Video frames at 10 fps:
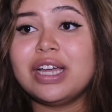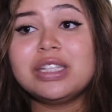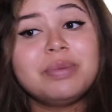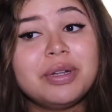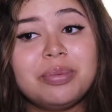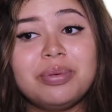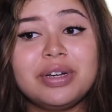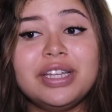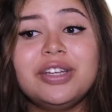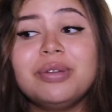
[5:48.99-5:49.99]
it's been a
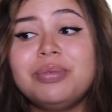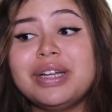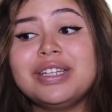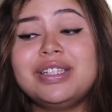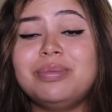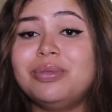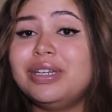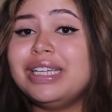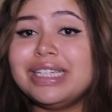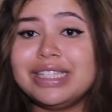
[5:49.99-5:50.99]
pretty good pregnancy,
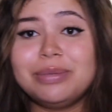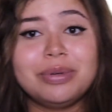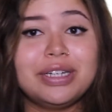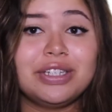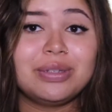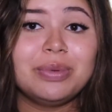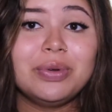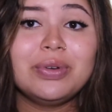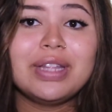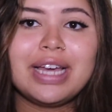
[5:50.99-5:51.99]
pretty easy, pretty smooth.